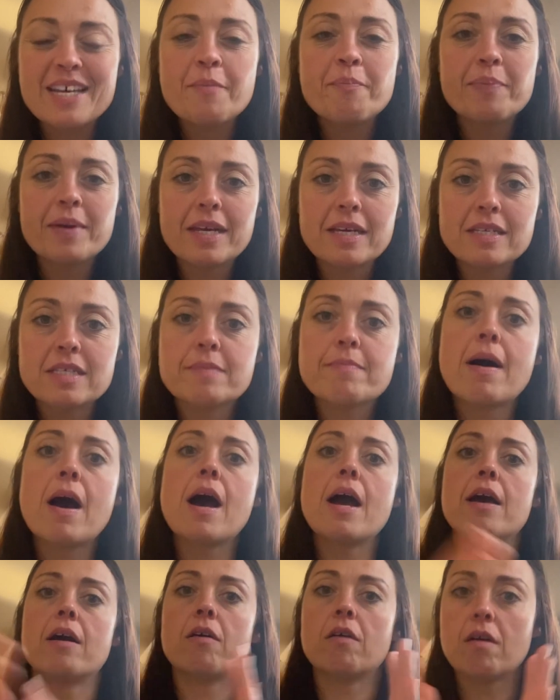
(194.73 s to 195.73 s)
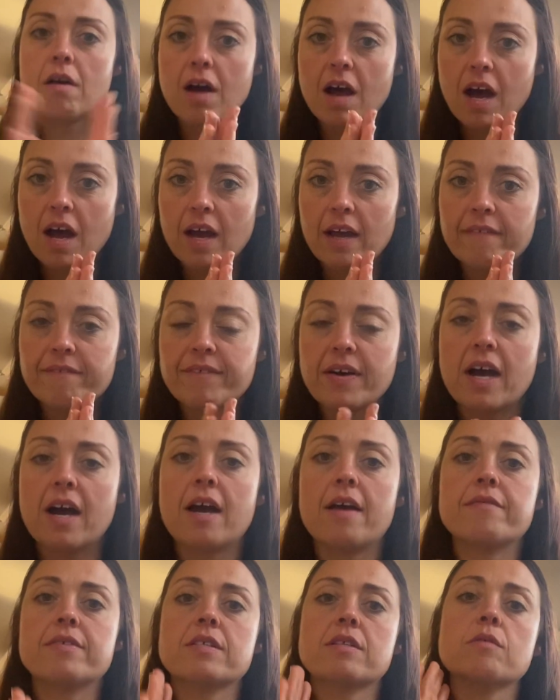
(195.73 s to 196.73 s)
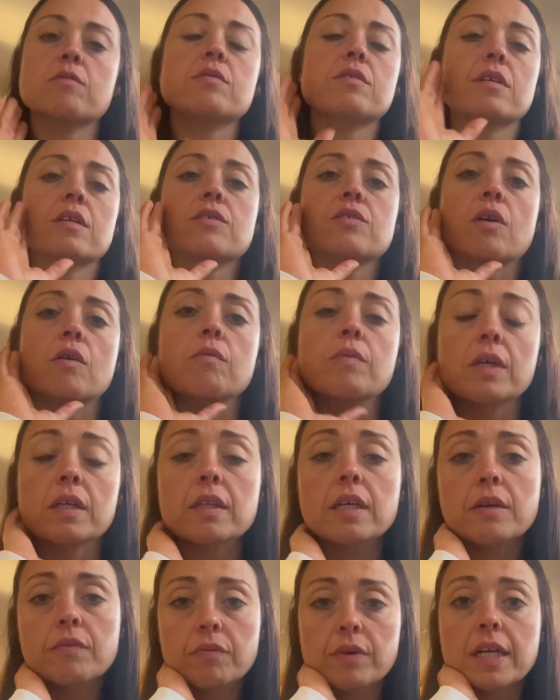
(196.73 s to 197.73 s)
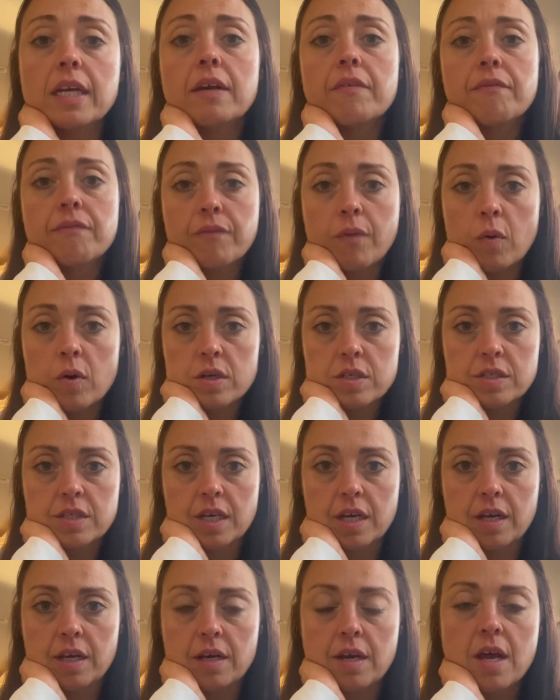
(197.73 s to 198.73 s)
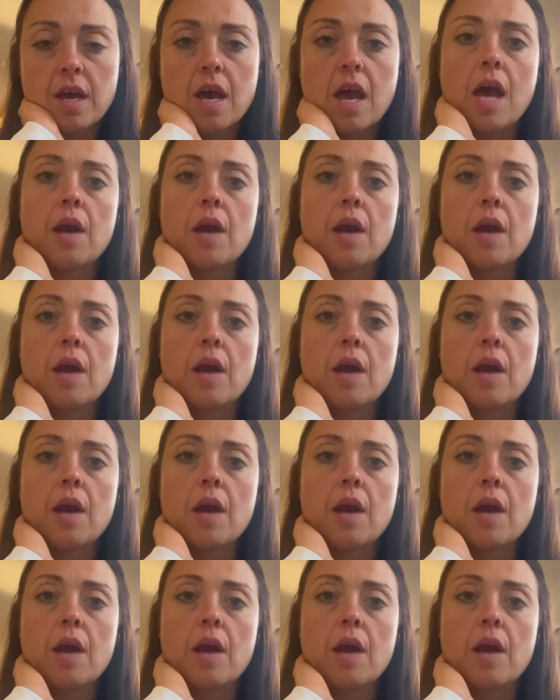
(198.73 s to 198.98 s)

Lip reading: Big smile, high fives, those things are really reinforcing,